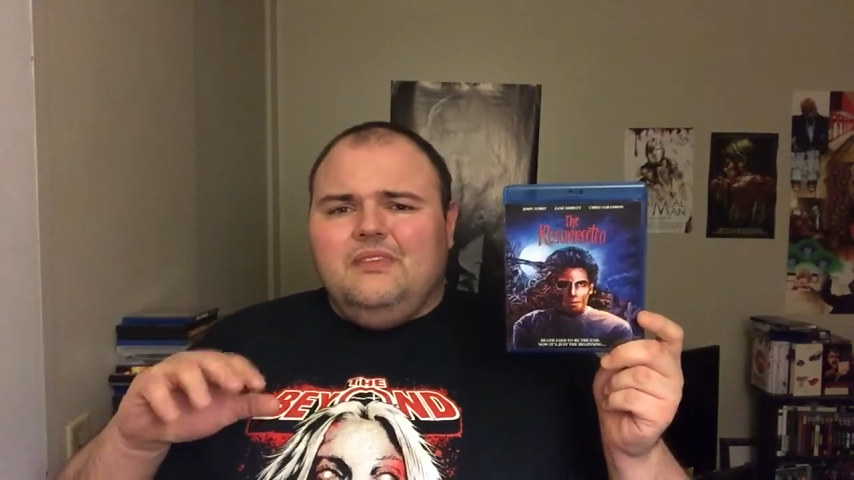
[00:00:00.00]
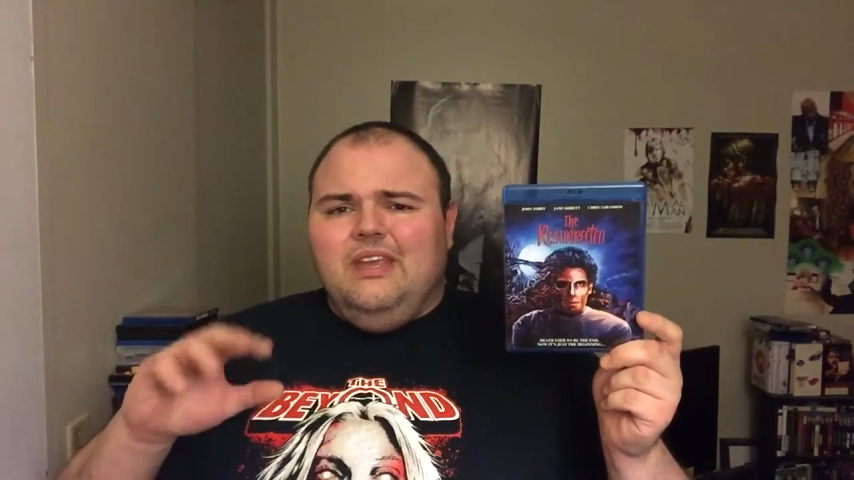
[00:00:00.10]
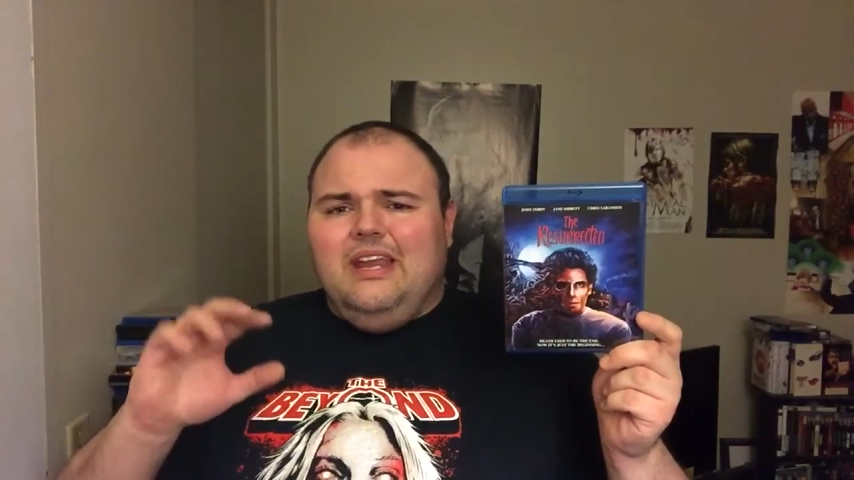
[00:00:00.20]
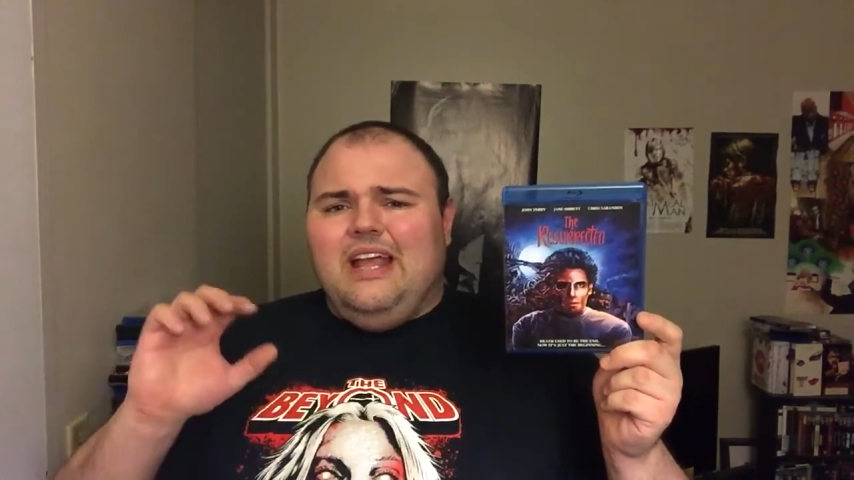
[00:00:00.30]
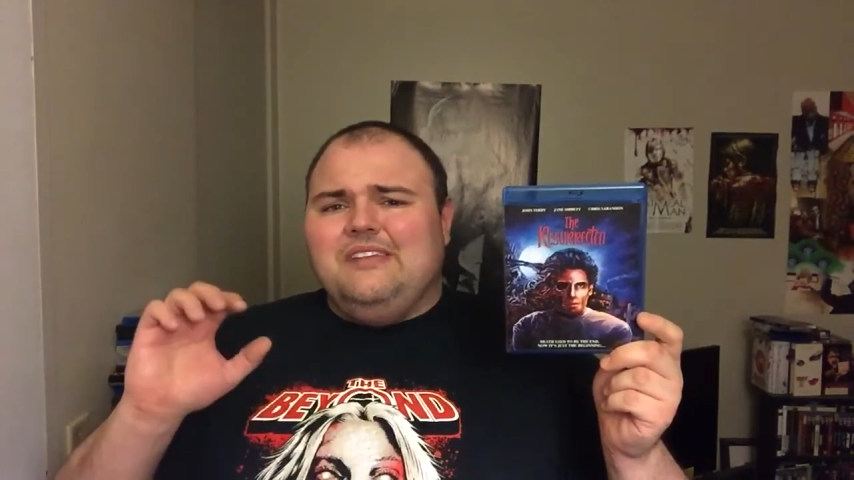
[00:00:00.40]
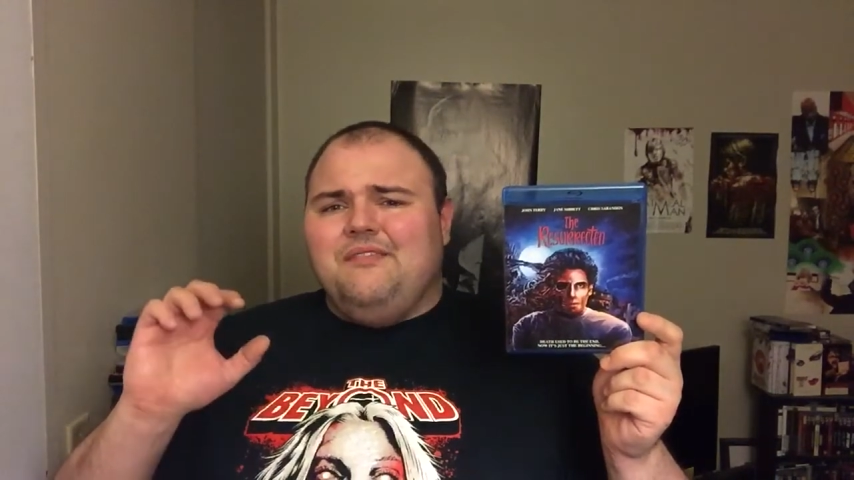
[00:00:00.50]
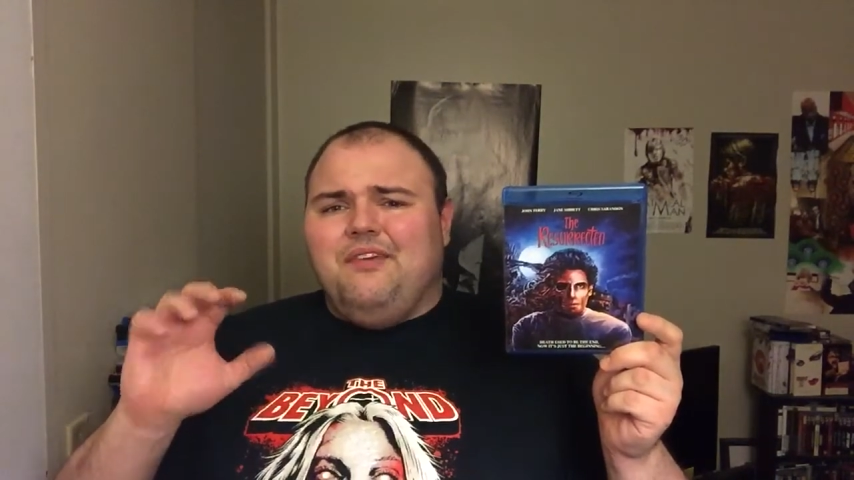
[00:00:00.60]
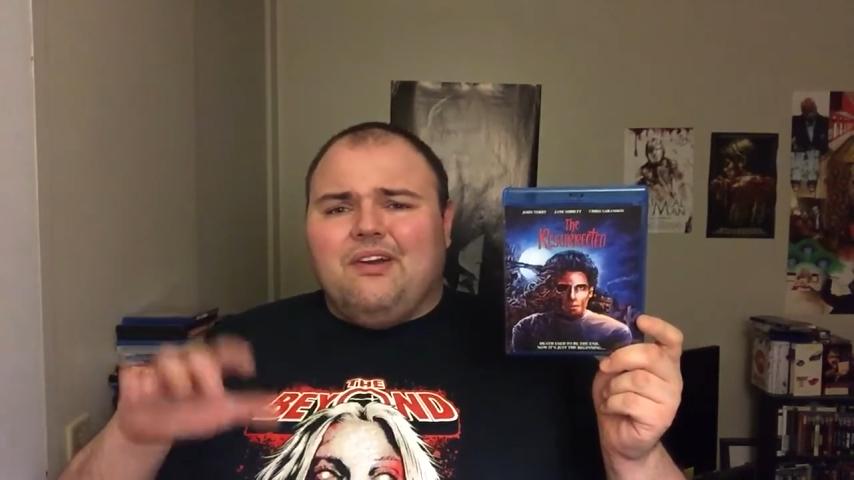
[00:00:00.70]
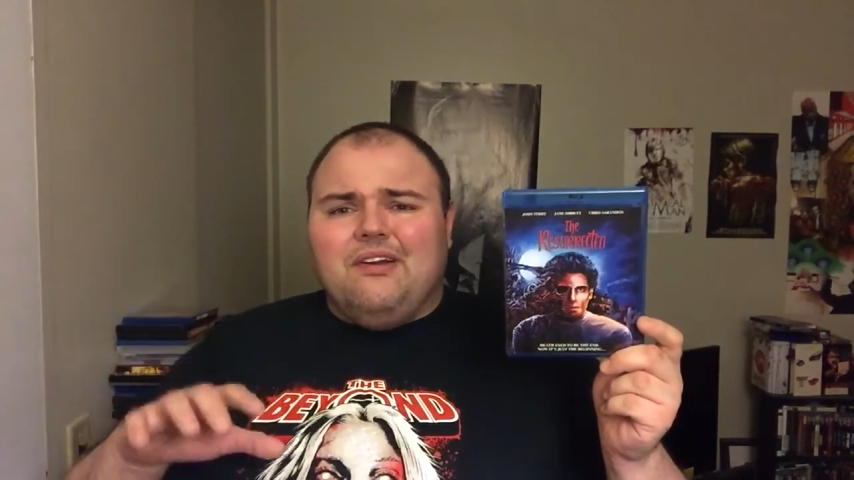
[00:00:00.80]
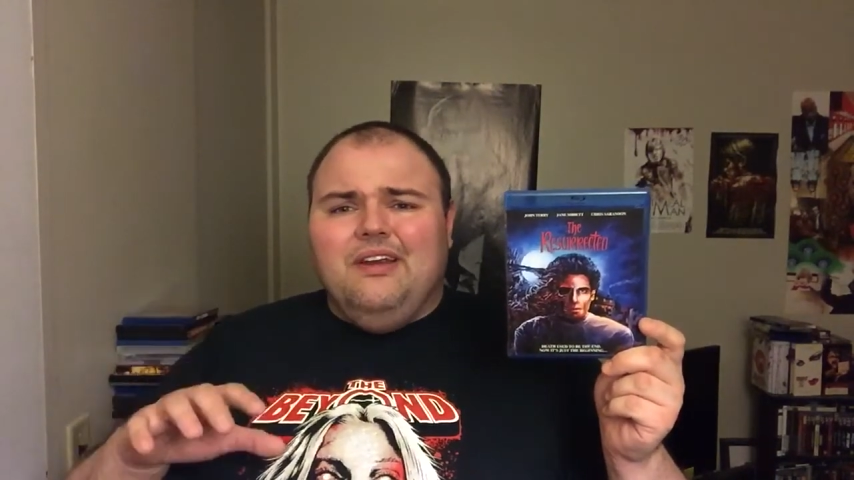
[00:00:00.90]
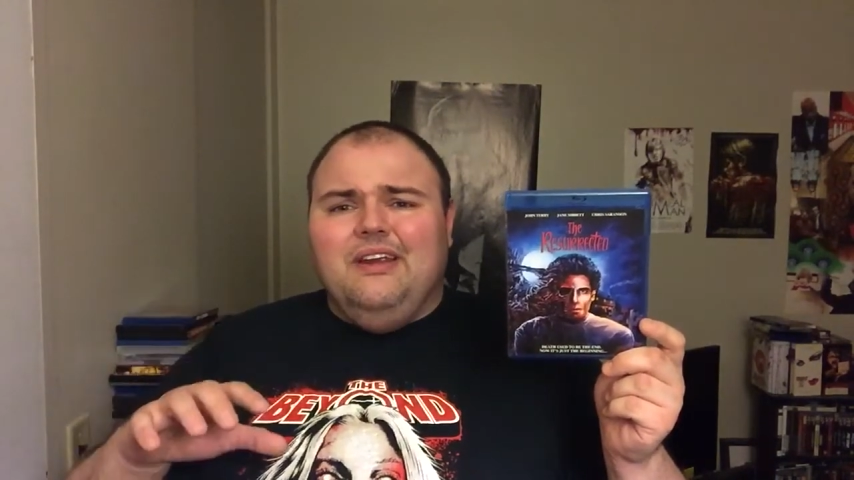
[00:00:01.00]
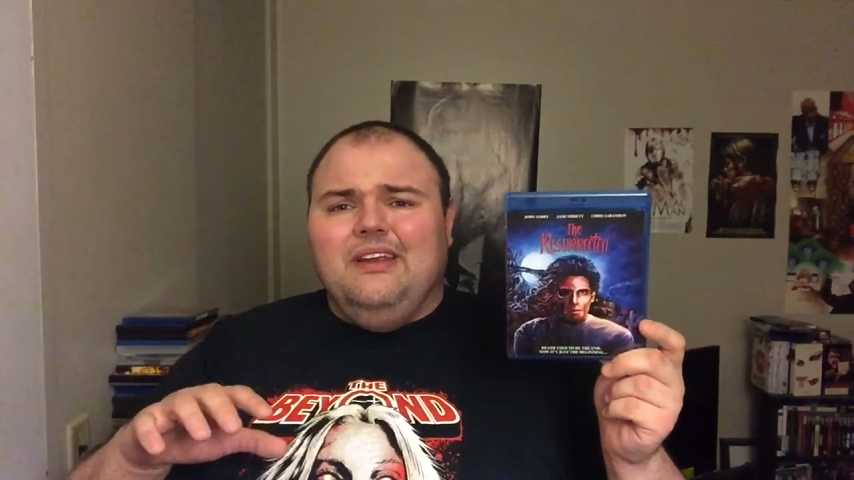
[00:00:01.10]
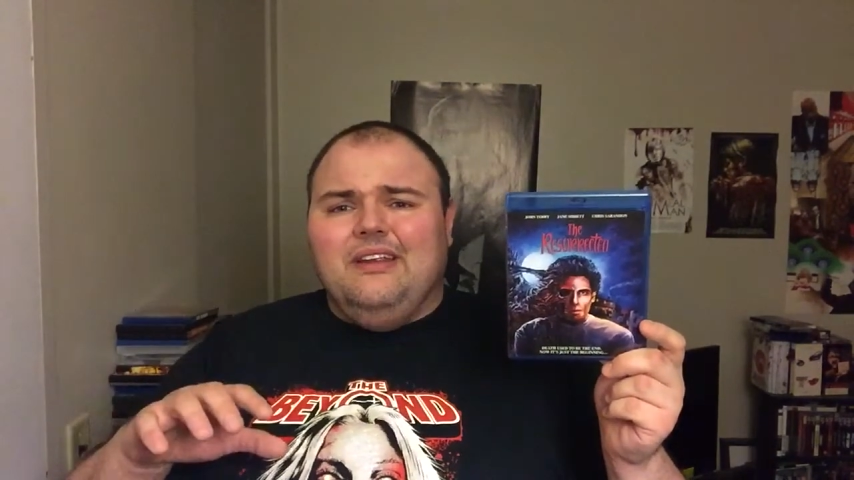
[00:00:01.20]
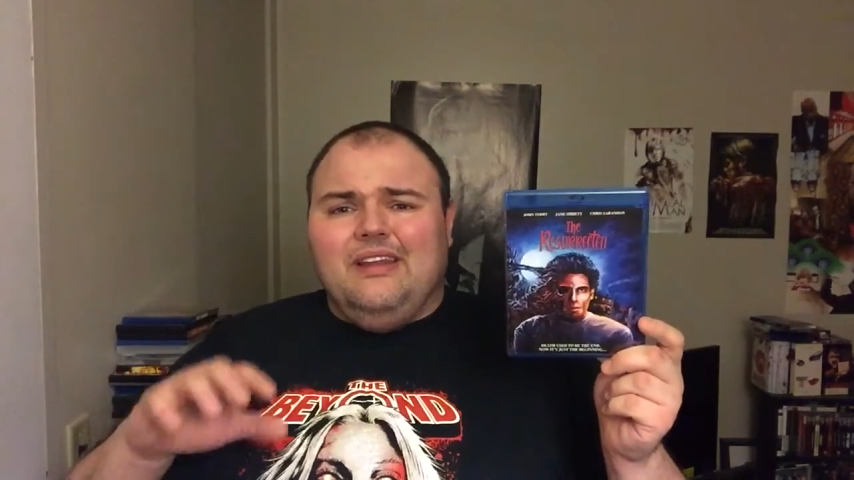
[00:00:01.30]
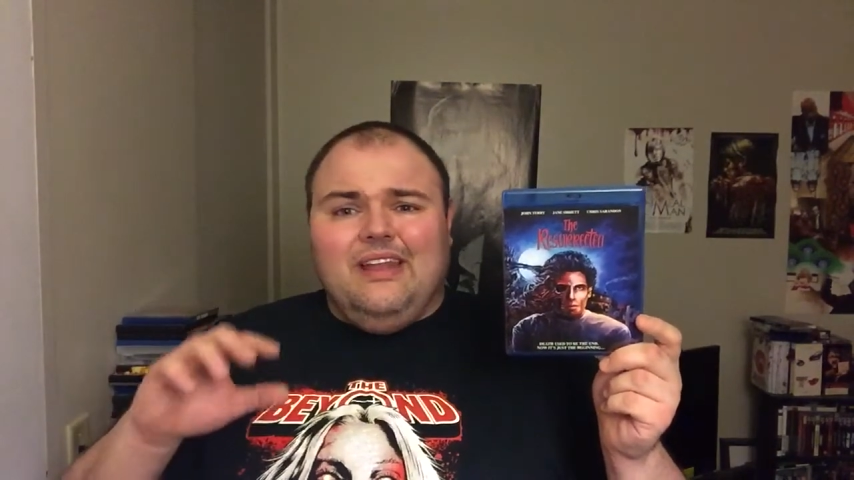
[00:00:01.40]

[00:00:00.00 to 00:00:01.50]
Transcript: it has a very